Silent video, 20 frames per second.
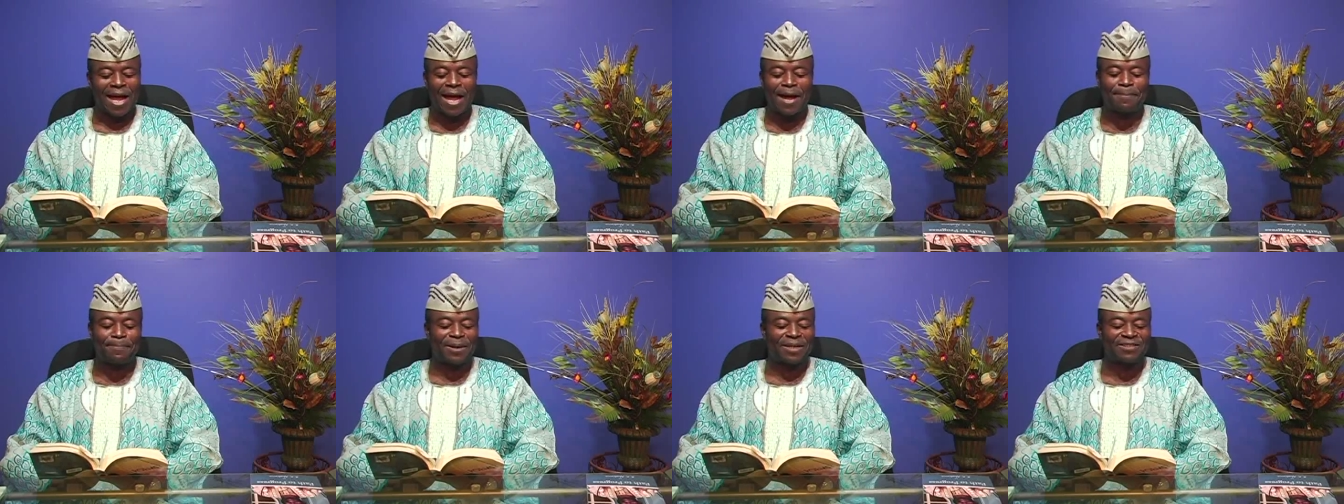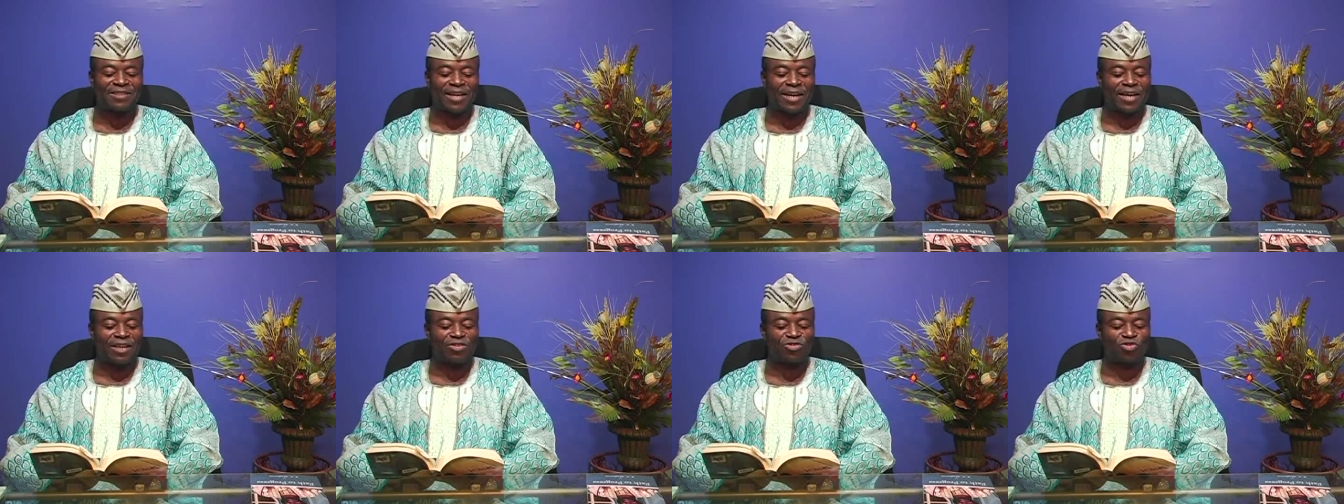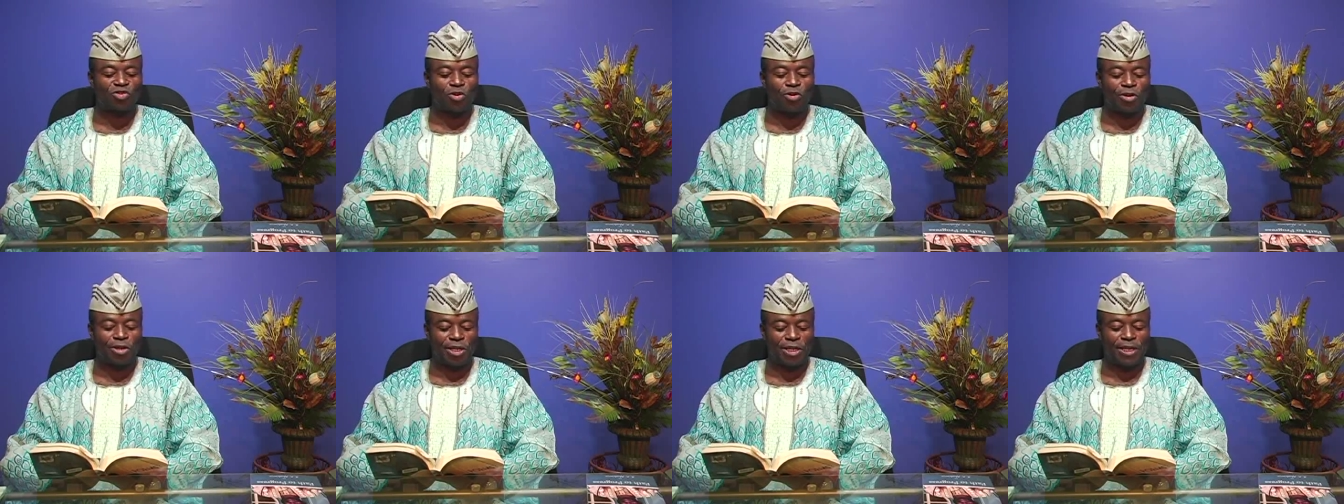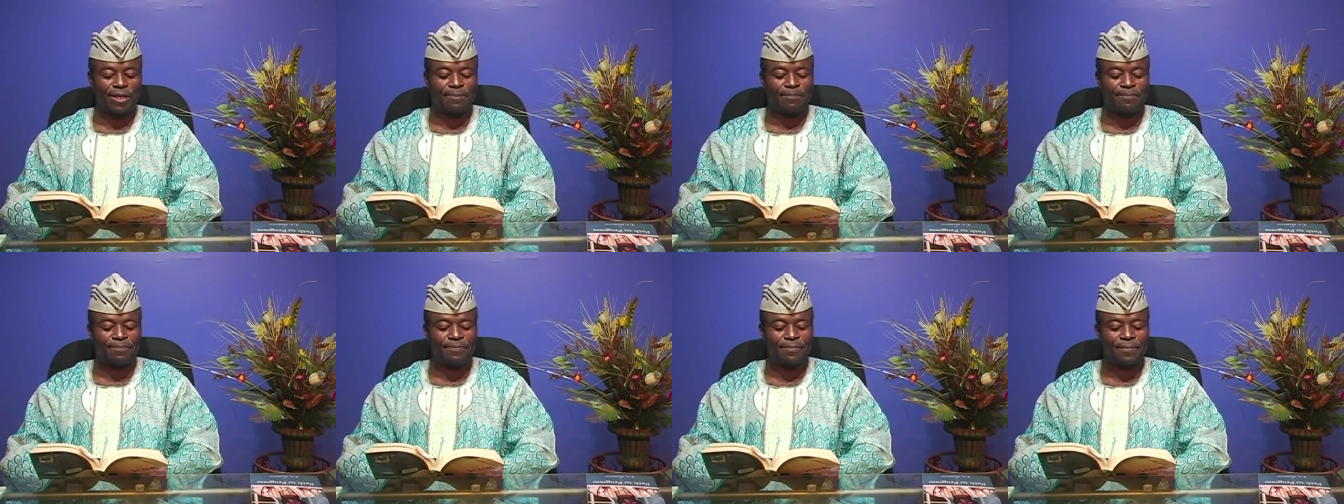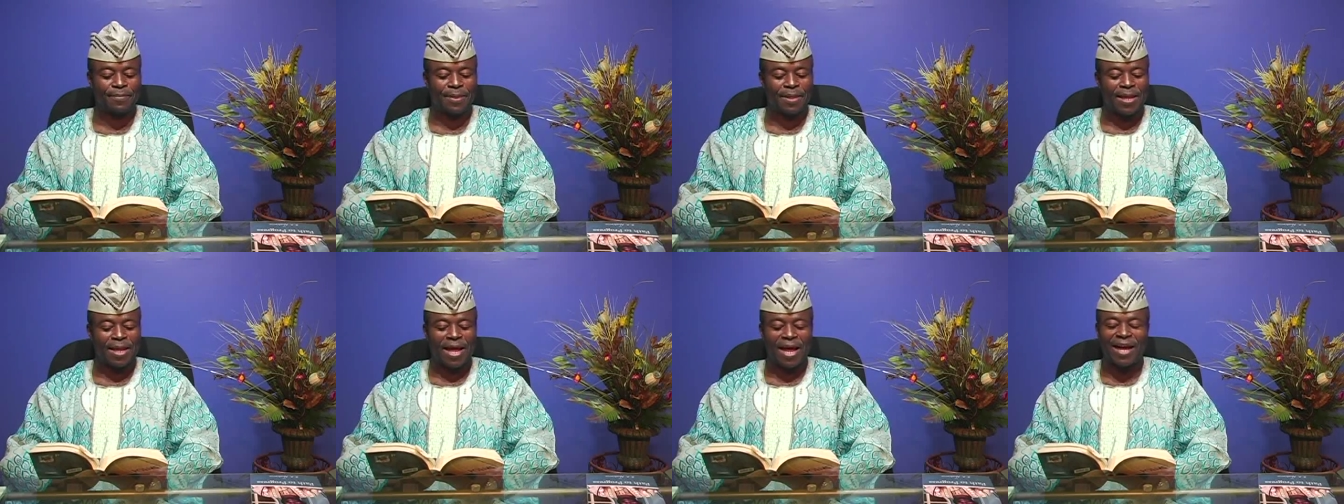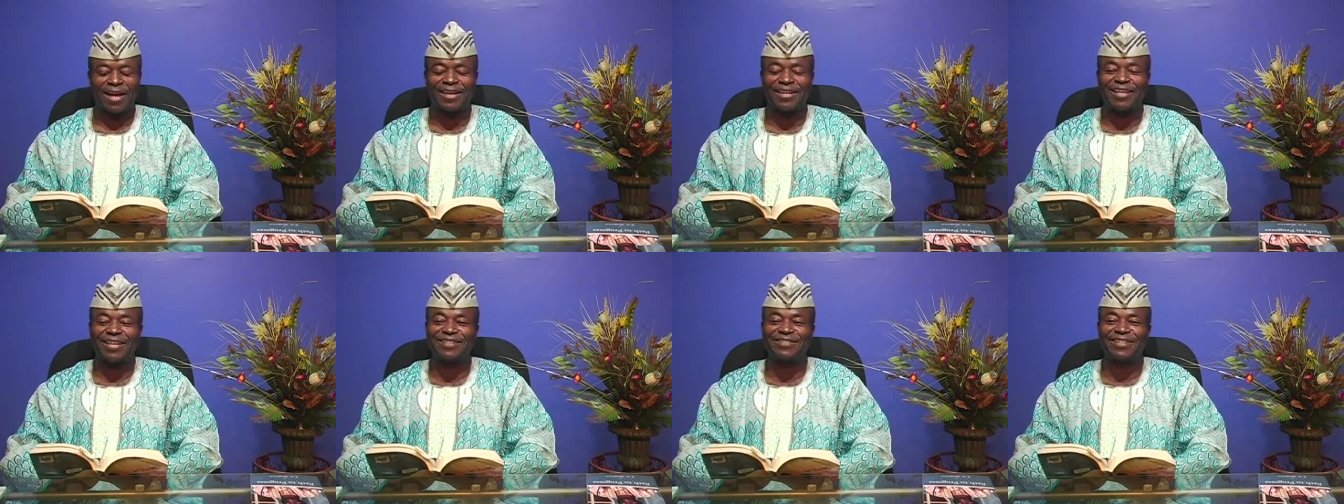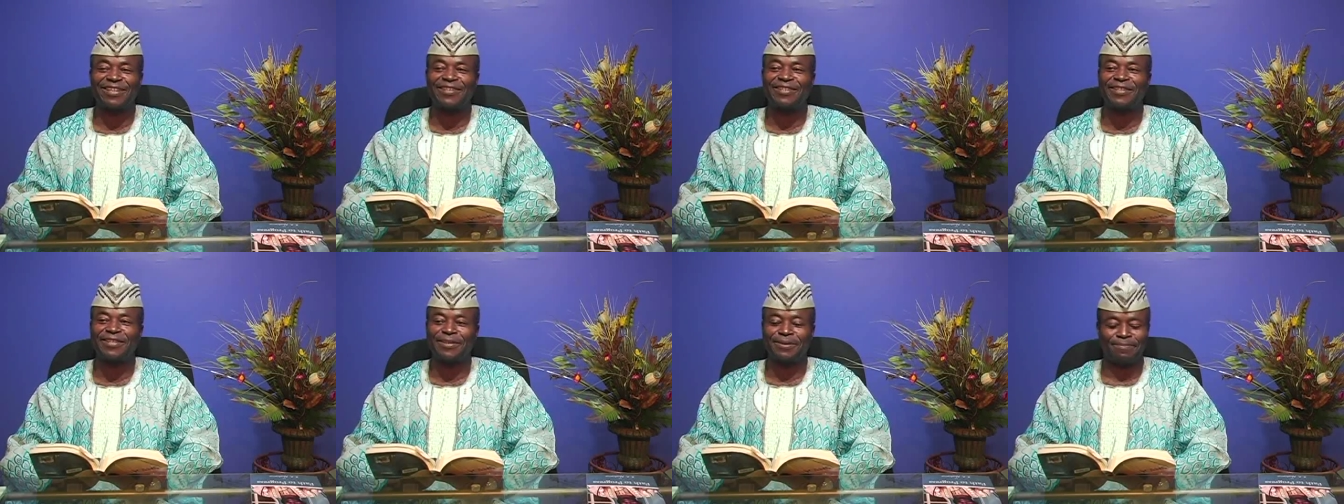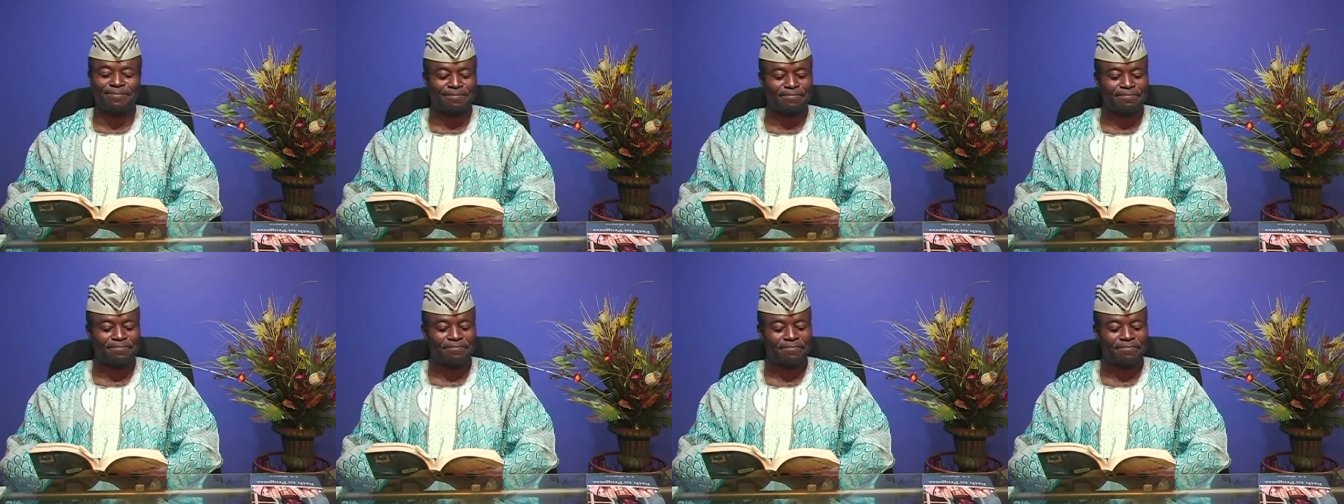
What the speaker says: Apartheid saw him and hated him,